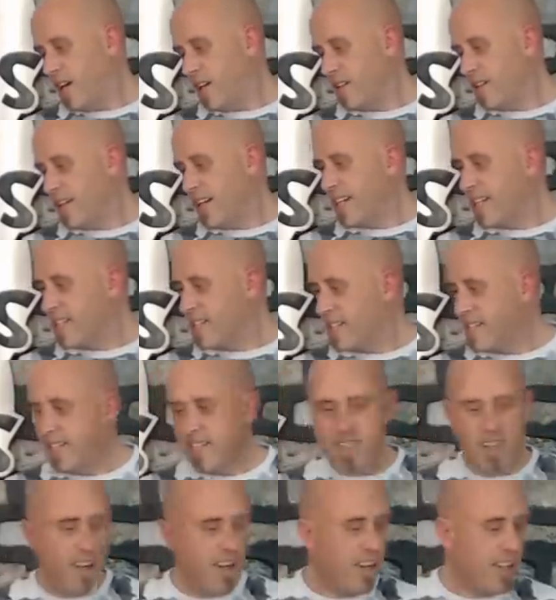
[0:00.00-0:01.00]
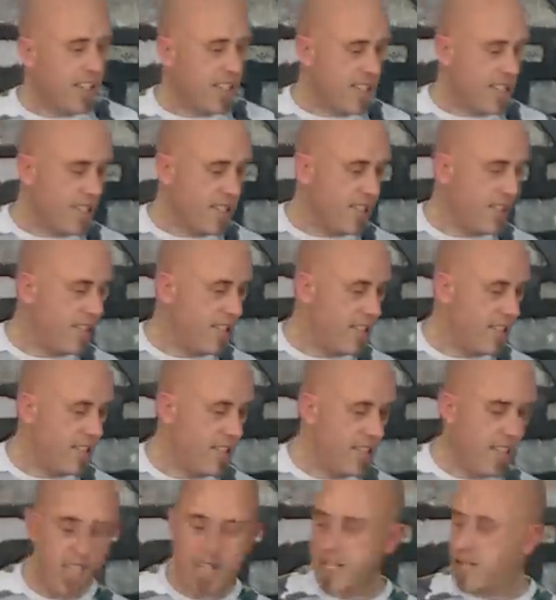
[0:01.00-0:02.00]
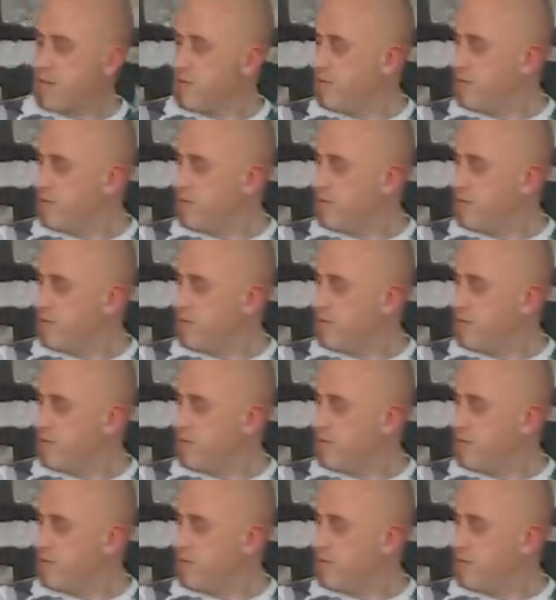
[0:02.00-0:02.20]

that is nice. That is